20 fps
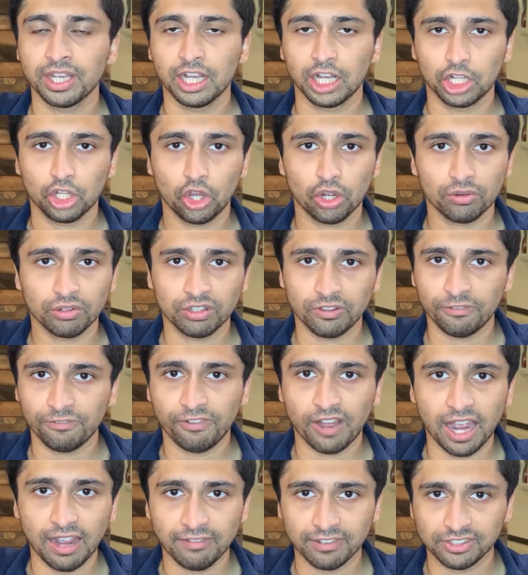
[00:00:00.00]
along with the
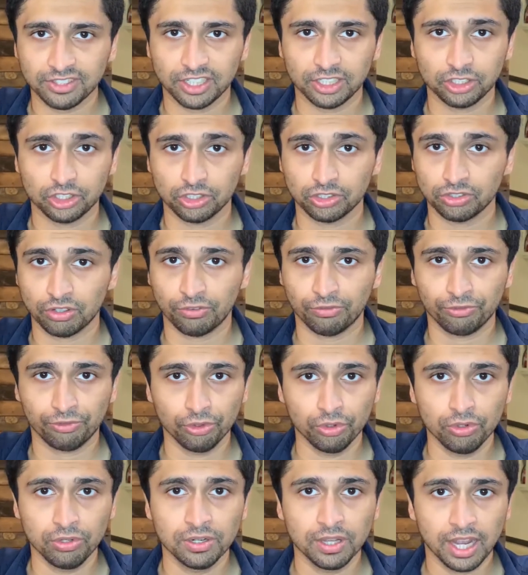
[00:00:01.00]
five essentials of
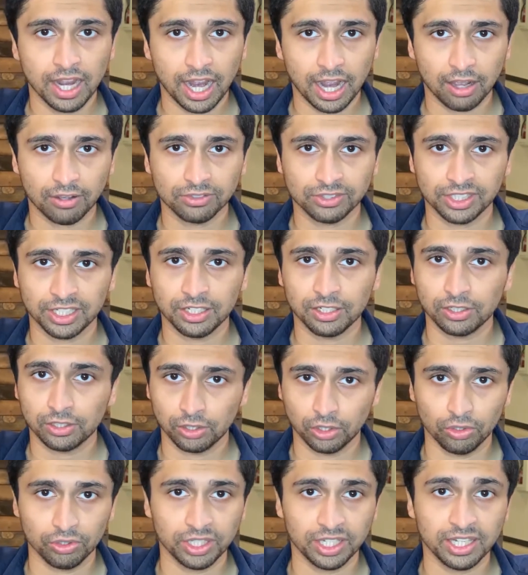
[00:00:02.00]
food, housing,
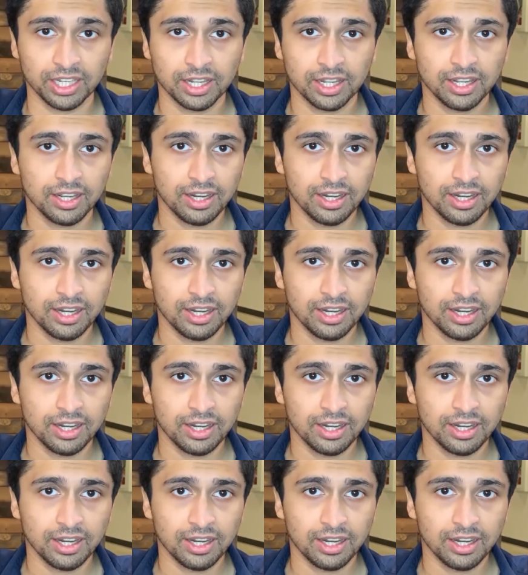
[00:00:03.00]
clothing,